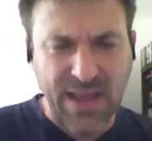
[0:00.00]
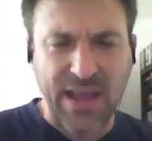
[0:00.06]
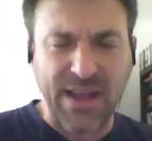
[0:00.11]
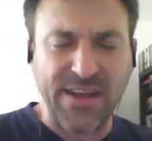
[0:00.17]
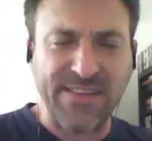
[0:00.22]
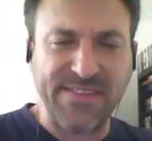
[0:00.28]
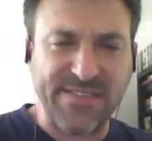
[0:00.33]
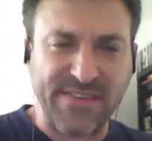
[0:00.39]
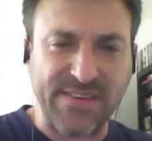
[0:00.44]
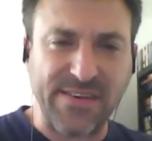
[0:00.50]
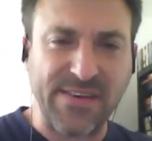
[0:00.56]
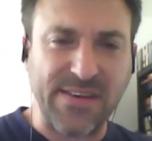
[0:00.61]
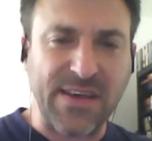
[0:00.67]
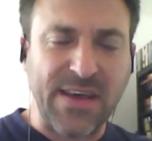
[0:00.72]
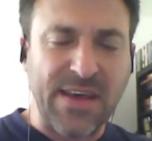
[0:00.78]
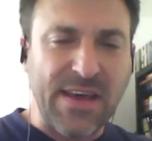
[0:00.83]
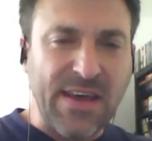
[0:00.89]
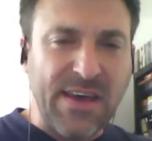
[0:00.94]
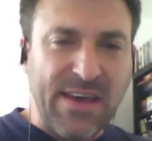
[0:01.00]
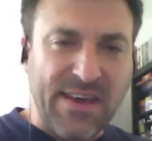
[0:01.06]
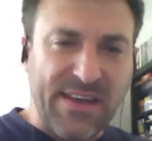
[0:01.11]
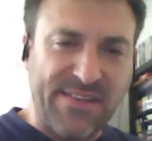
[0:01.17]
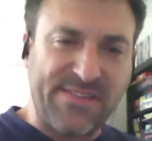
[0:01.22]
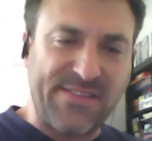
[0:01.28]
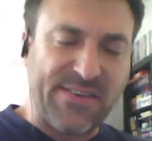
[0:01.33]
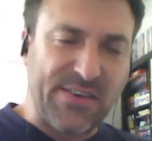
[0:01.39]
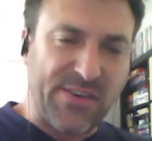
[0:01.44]
And
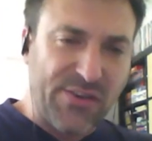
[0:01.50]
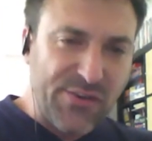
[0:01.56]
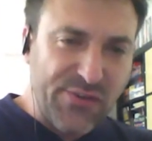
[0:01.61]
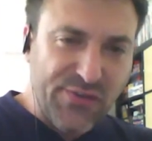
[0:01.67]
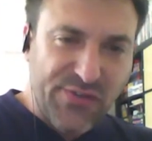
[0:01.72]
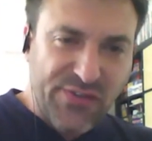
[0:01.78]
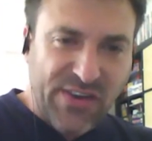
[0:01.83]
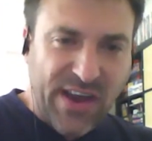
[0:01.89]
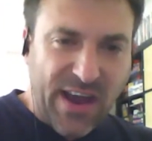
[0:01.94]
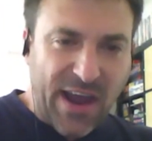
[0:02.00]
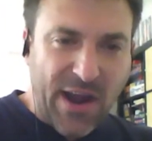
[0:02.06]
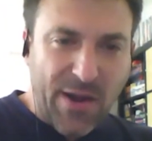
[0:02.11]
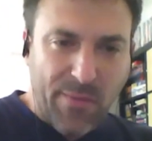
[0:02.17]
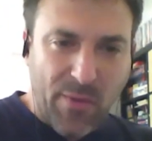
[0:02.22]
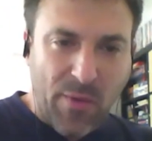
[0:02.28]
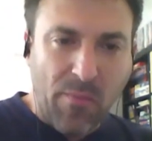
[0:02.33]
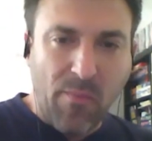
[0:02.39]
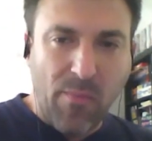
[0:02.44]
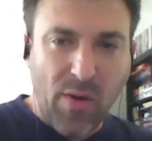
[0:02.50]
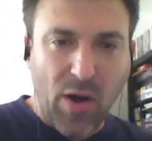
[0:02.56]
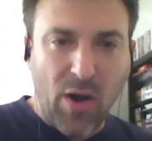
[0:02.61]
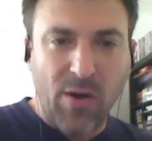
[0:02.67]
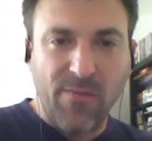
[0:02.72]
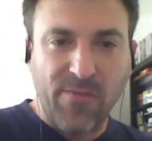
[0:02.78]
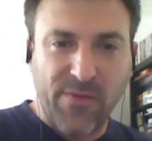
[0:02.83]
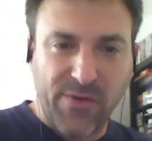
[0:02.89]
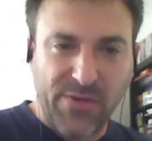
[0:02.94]
it's a huge carbon
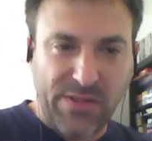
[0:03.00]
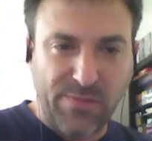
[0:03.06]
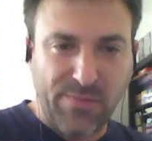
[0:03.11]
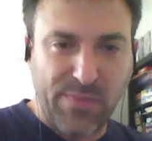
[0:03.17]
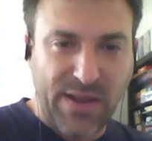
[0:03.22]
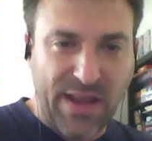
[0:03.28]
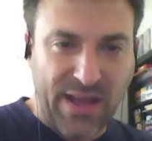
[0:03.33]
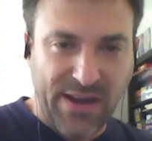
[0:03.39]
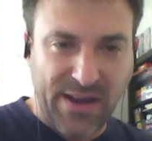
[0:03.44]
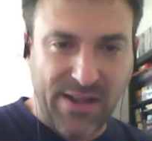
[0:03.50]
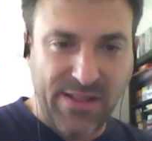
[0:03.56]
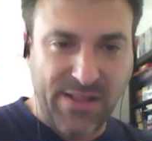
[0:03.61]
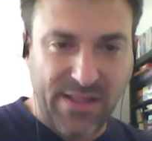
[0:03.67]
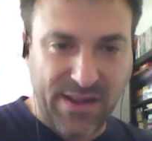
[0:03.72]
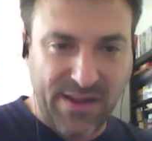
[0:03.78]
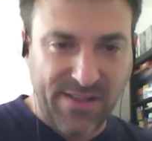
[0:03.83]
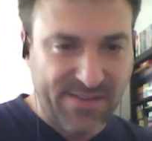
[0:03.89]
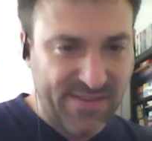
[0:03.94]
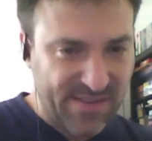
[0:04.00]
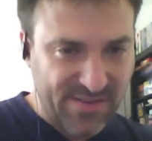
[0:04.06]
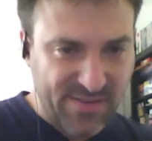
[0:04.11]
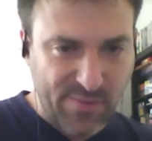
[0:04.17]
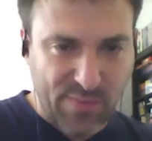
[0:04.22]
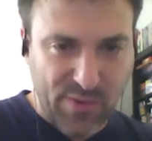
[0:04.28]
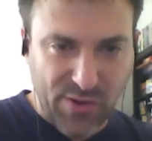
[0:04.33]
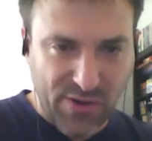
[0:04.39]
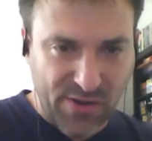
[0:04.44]
bomb for the planet that is
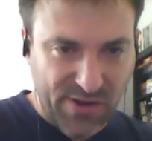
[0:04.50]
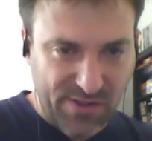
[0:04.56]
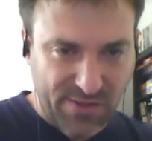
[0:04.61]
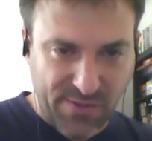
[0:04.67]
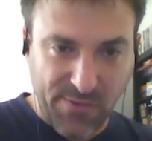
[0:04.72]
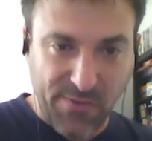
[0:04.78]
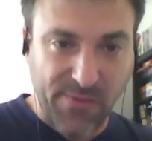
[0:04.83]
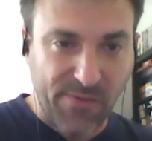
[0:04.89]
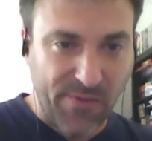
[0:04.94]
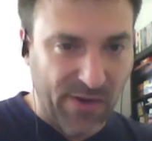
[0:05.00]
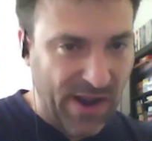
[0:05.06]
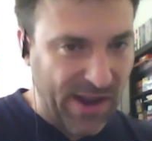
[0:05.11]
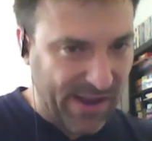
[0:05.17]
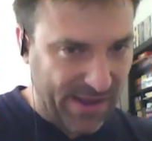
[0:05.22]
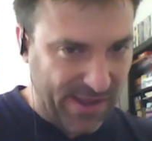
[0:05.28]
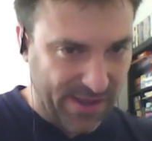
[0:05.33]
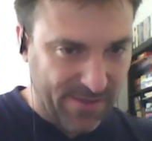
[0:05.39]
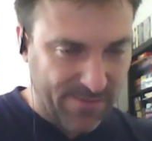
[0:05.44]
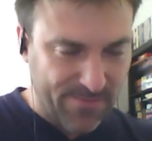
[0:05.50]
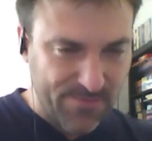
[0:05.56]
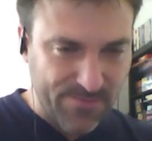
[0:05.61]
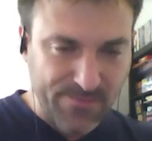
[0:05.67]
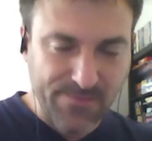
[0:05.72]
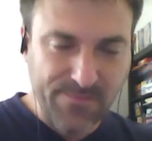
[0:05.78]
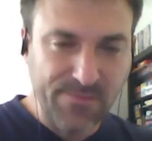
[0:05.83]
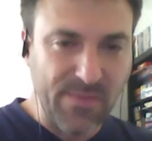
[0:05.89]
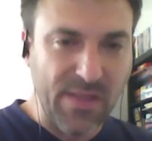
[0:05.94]
exploited through fracking.
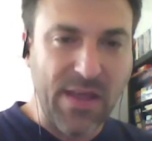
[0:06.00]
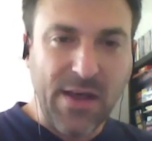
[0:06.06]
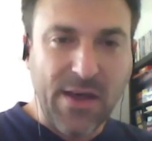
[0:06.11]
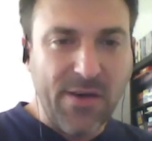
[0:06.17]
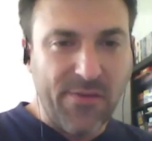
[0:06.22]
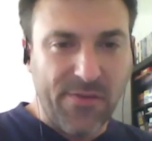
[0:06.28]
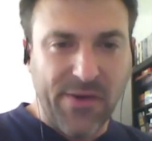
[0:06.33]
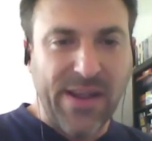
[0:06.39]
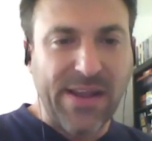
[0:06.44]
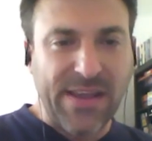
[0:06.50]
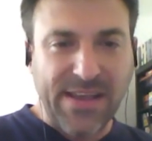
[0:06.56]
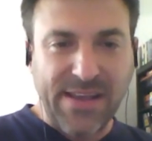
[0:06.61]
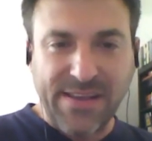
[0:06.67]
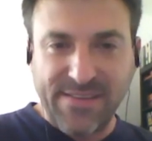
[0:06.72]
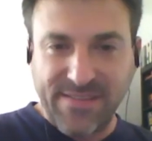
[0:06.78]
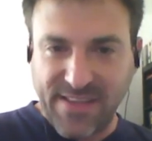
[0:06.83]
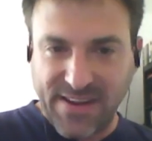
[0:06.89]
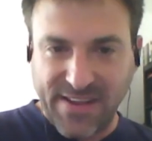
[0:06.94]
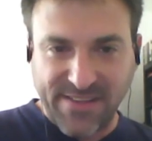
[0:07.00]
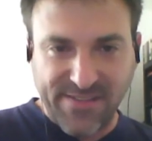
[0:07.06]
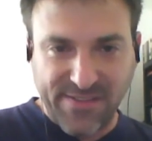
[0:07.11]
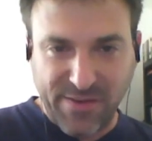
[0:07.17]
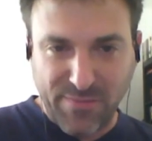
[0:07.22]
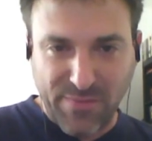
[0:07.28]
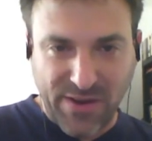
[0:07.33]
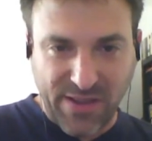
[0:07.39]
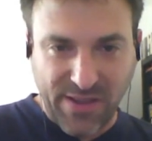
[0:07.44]
Fracking is an
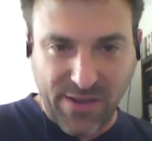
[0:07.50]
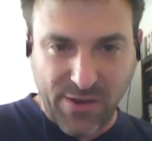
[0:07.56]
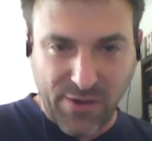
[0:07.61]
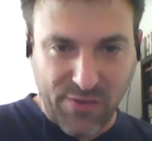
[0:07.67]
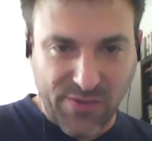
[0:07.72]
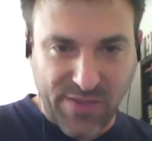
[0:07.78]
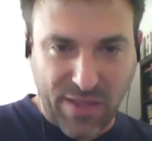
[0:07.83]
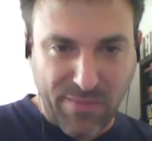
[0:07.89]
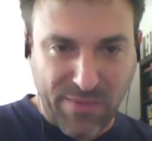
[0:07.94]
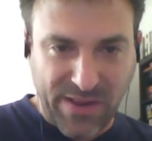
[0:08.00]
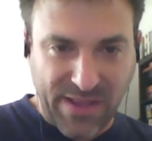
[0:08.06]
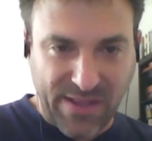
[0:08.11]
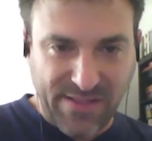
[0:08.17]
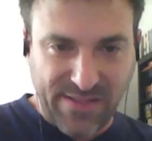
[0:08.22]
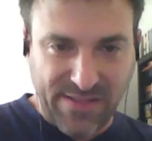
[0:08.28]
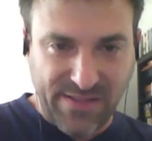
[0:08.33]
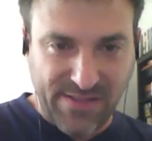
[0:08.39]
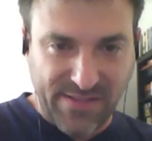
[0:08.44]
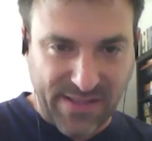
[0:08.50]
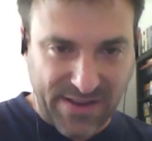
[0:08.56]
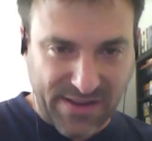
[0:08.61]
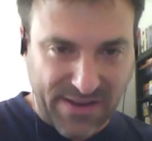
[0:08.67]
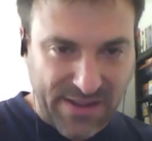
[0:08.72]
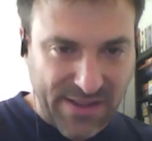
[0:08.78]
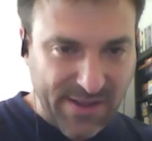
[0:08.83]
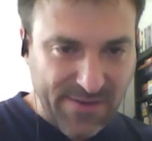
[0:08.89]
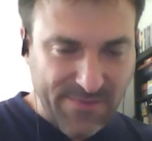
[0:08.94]
extremely contaminating
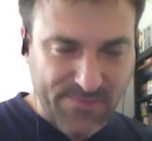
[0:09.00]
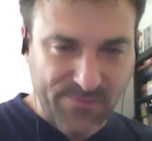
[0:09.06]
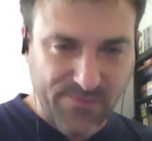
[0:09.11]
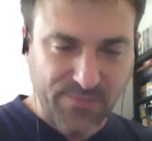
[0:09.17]
technique